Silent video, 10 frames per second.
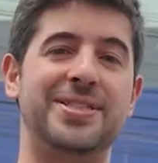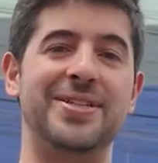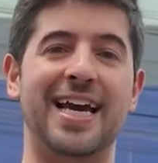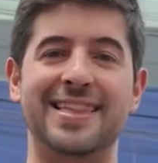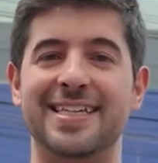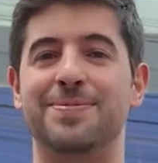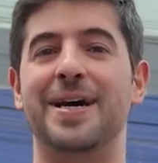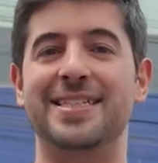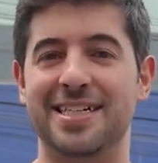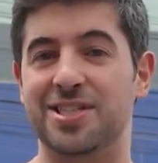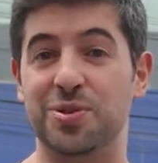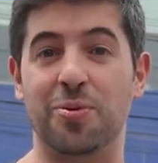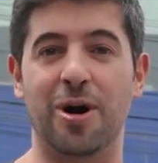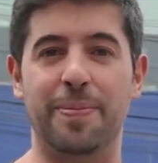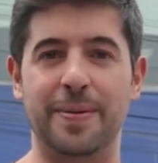us to get this message to
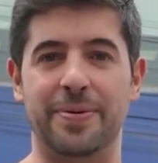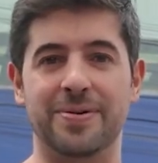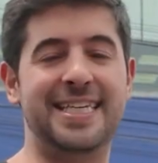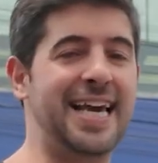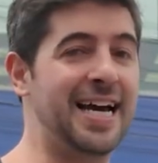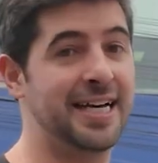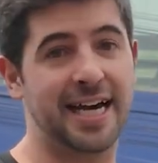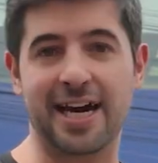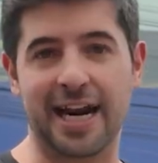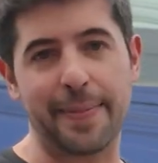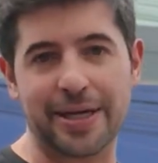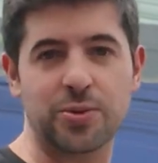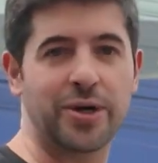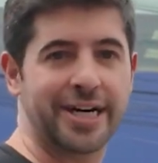more people. See ya, I gotta get back to